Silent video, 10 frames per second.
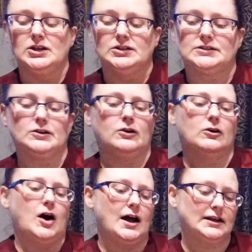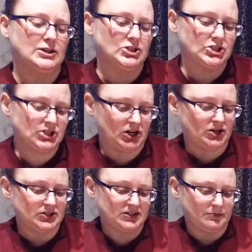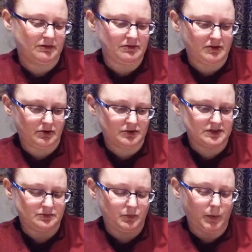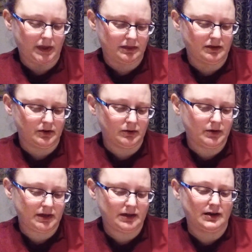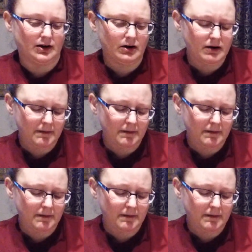So I can share some of those with you here.